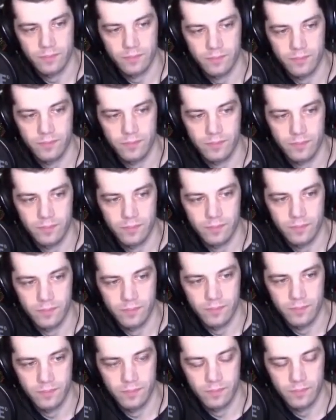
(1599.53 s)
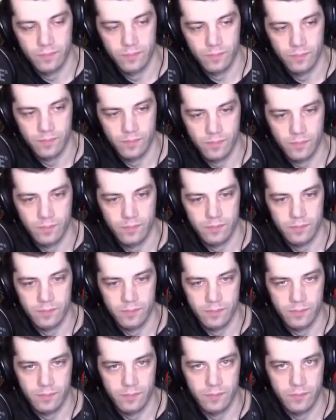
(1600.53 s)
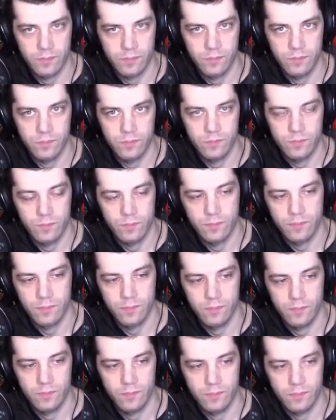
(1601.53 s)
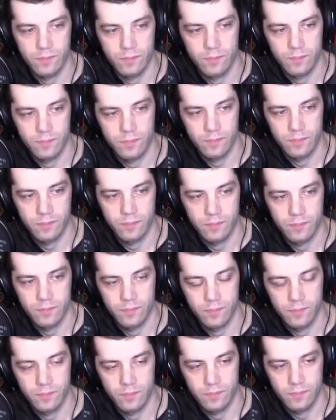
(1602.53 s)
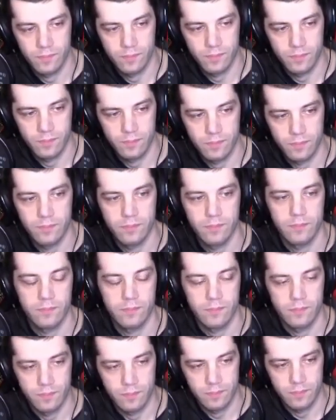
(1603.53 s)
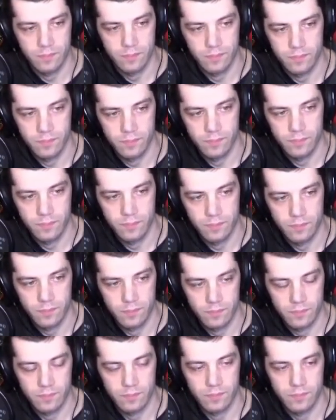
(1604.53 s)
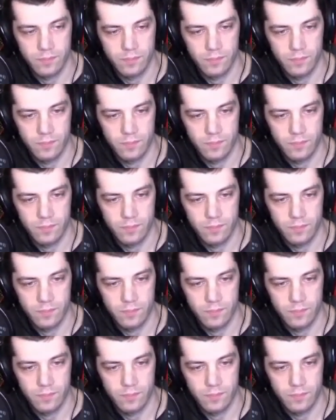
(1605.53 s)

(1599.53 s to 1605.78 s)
(not speaking)